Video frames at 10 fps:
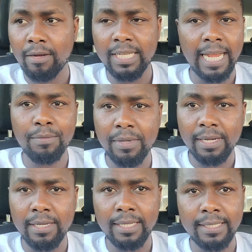it can be
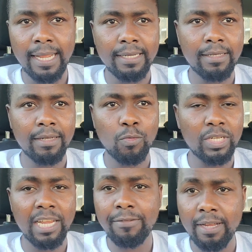a real estate,
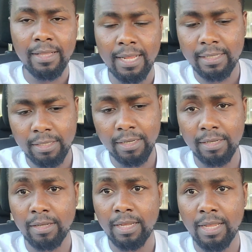whatever that
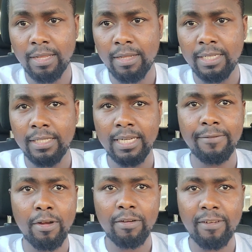each
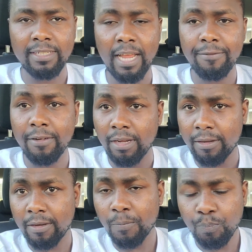and every one of us have
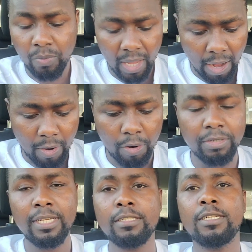our
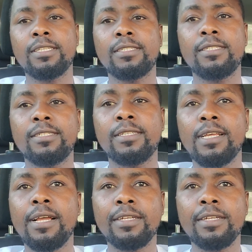own interests.